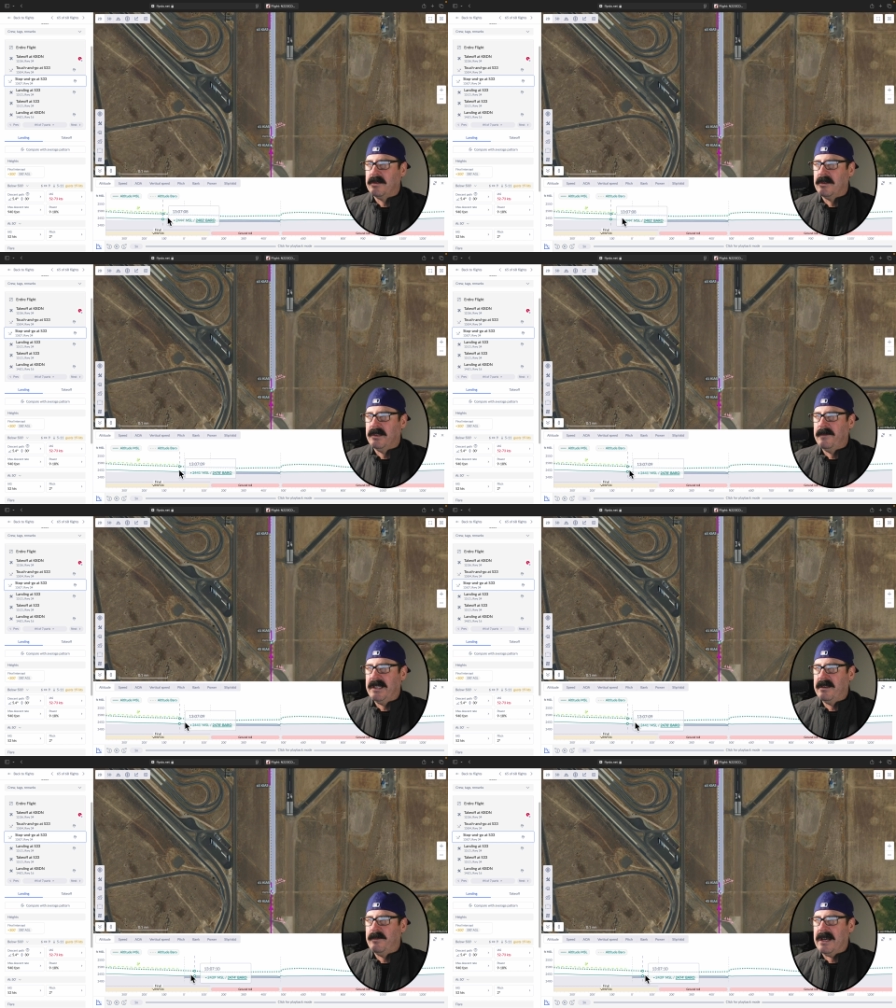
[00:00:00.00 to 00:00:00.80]
You're
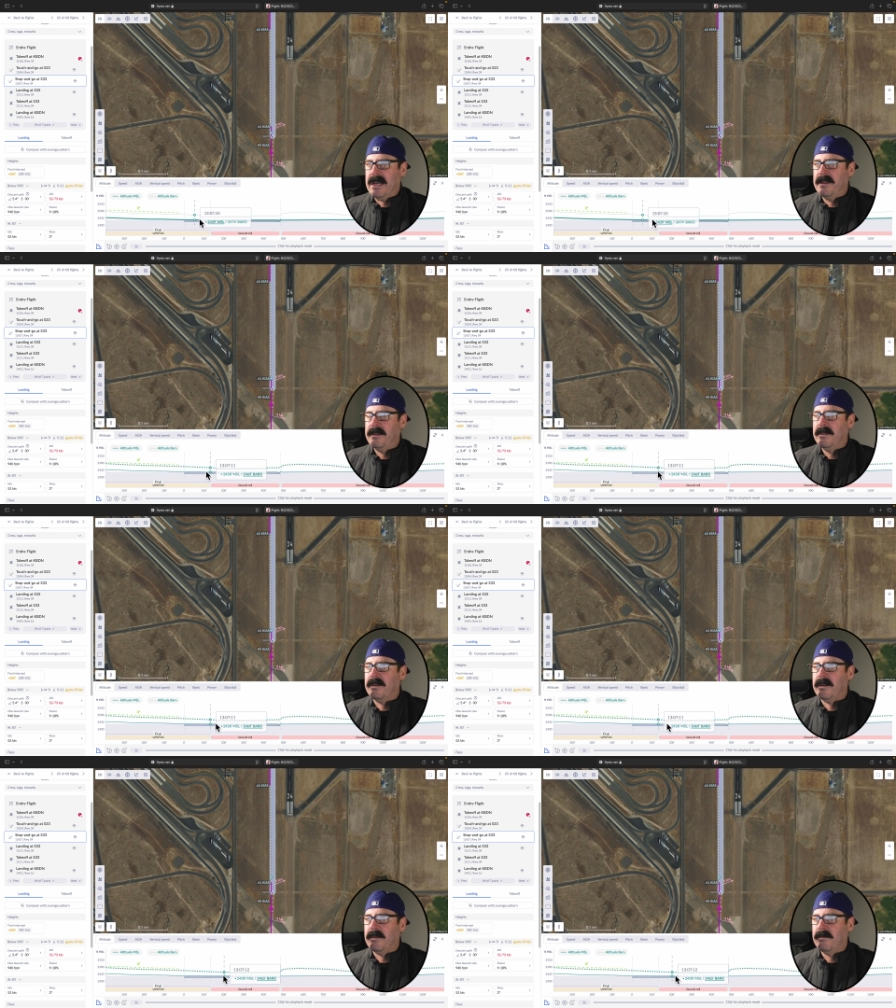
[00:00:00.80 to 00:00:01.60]
limited by
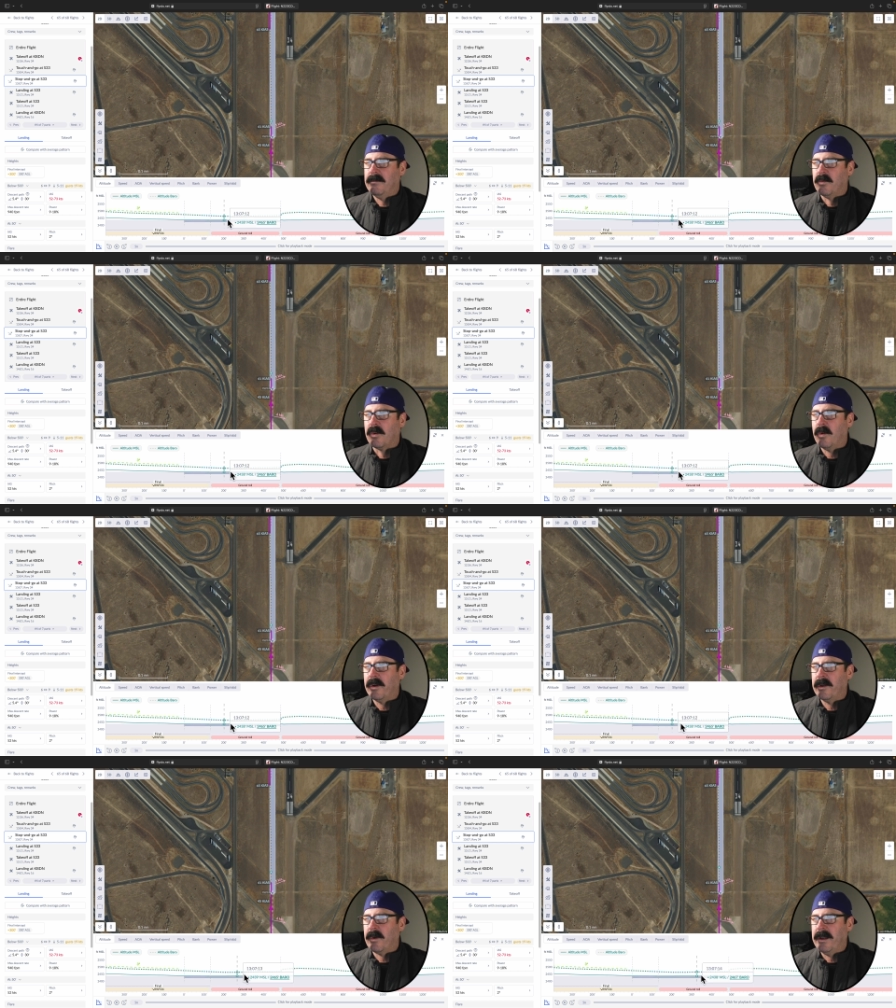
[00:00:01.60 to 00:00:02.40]
the
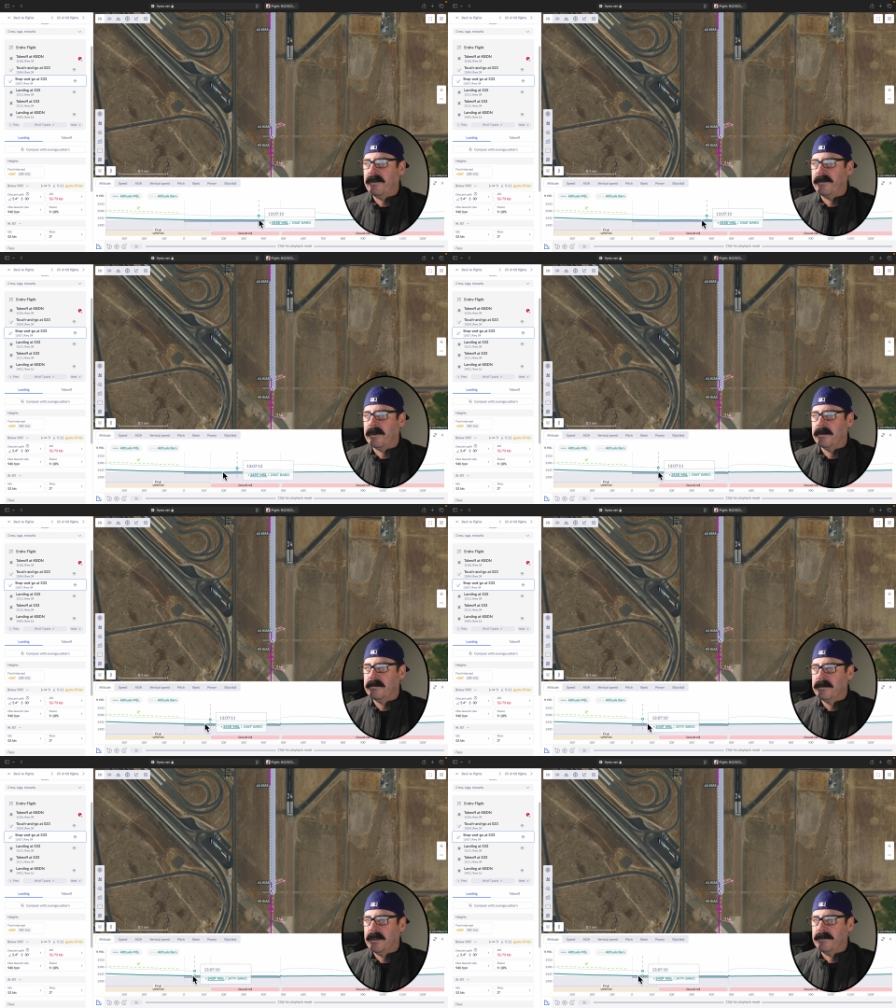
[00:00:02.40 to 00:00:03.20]
recording rate of your
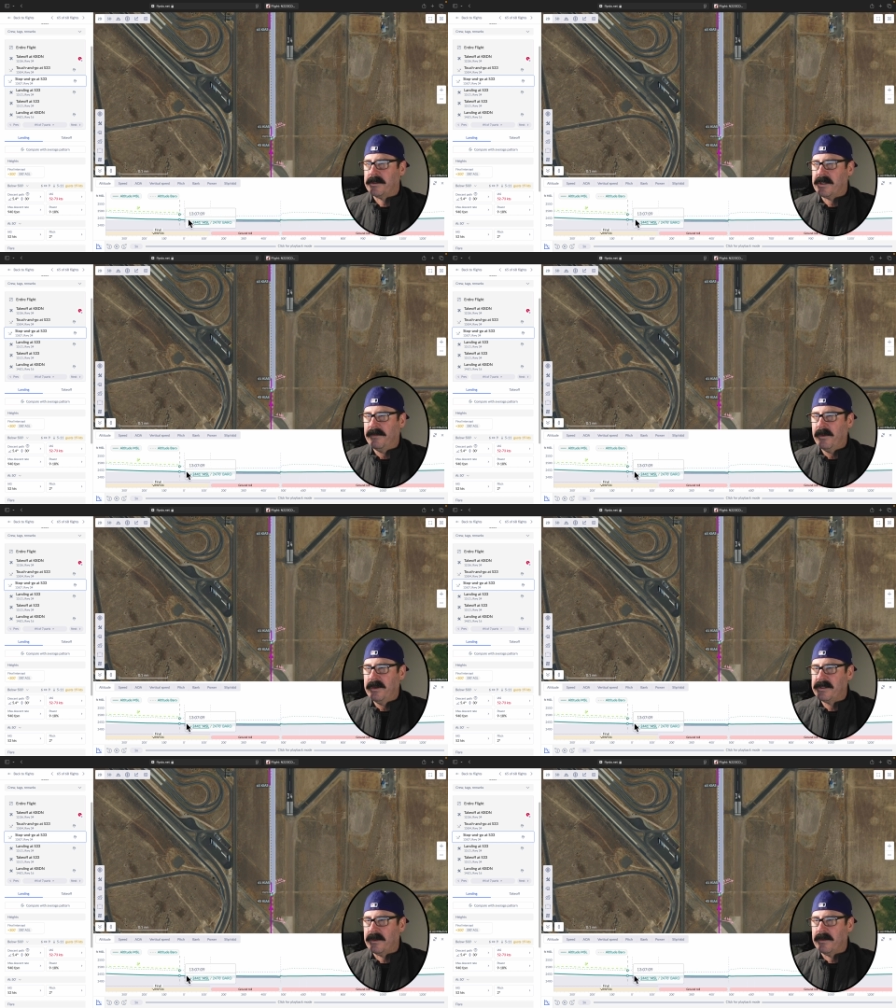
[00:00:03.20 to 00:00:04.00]
of your
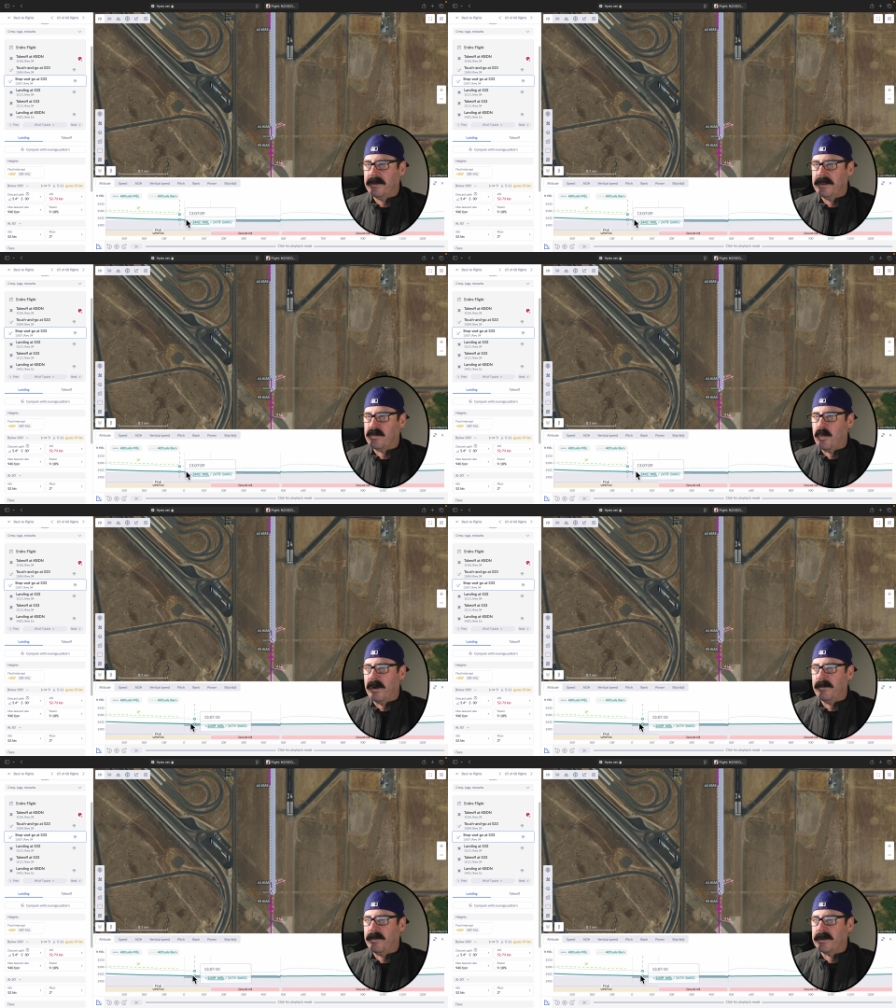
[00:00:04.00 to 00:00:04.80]
software, so it's
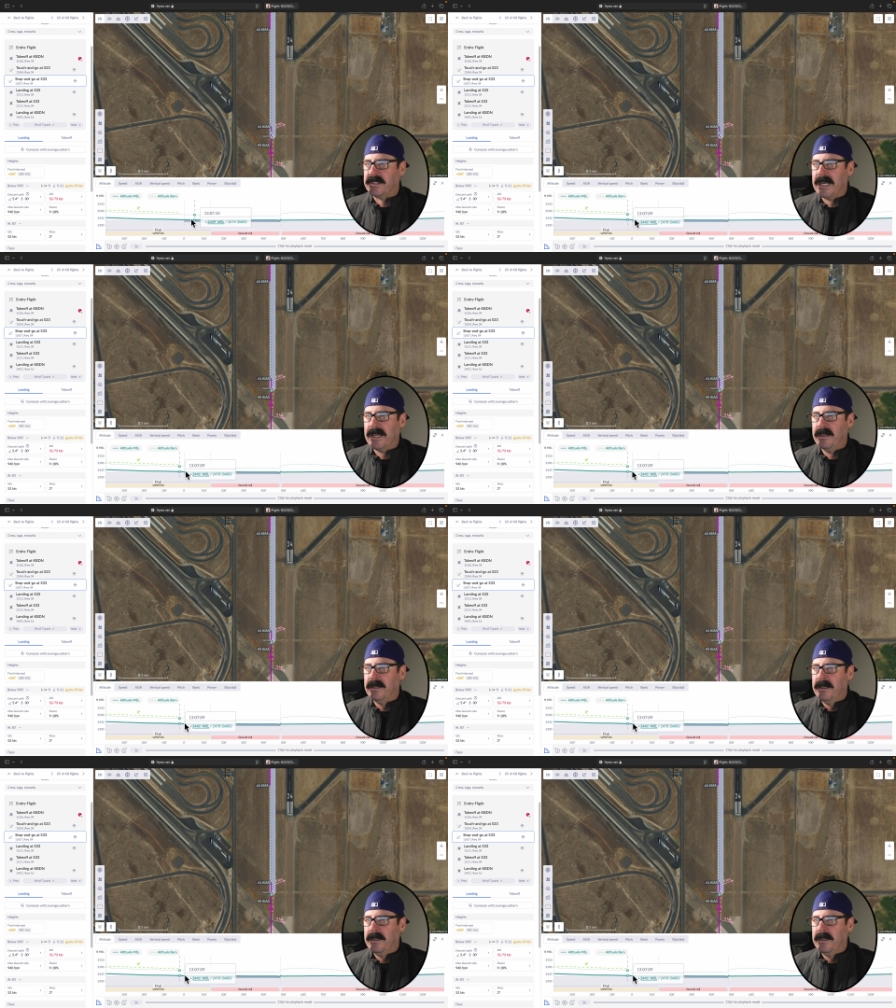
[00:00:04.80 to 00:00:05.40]
one per second.